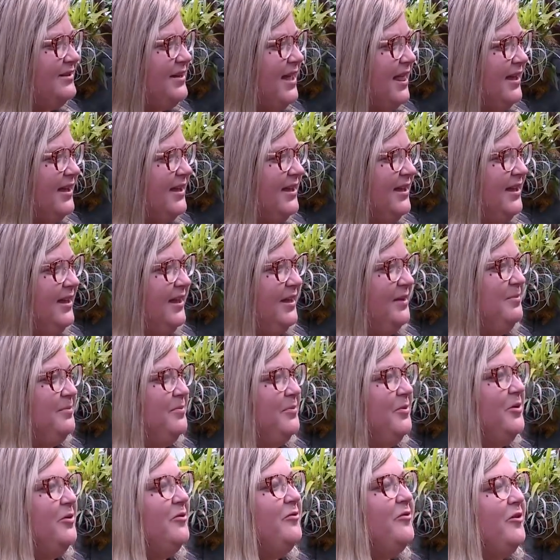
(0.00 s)
delicately
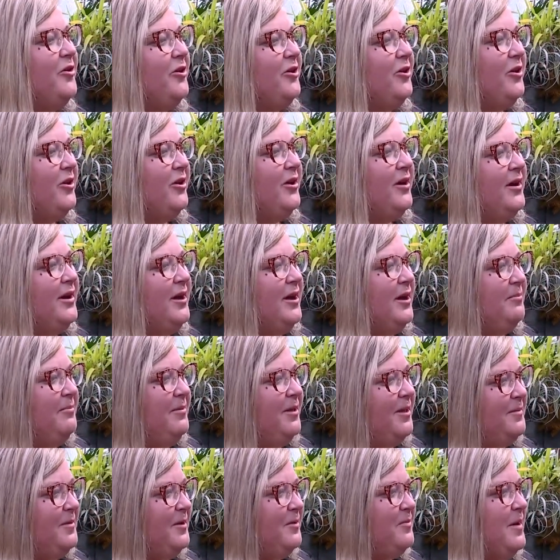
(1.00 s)
move her
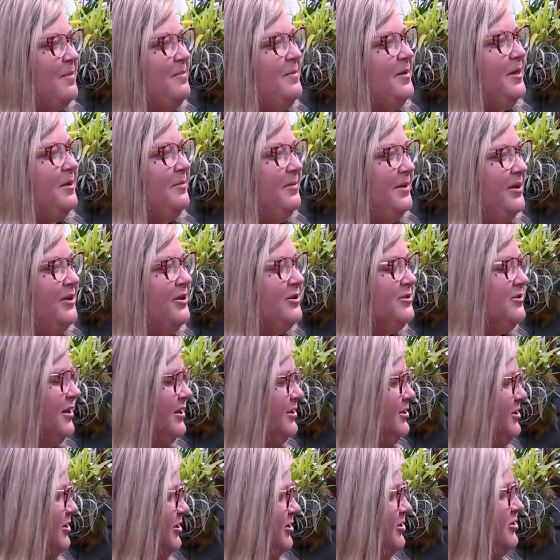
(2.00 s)
millimeter by millimeter so
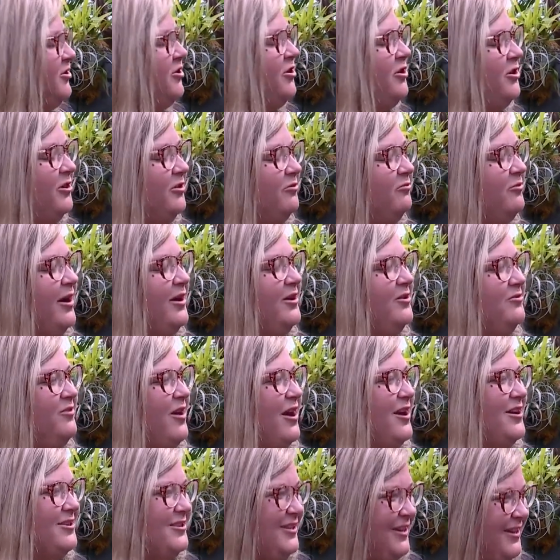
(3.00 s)
that she could turn the right
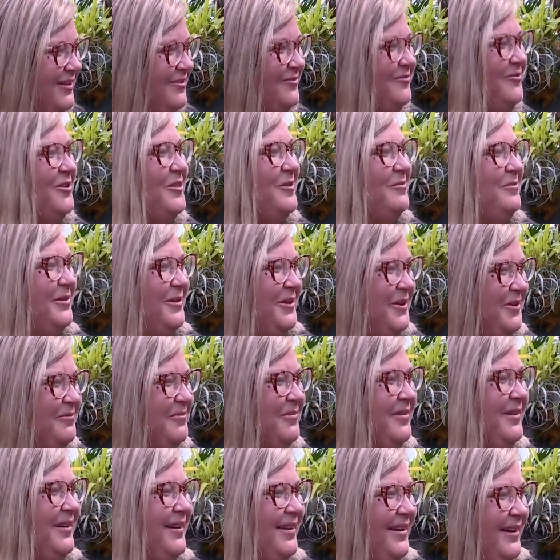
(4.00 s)
direction for the bloom.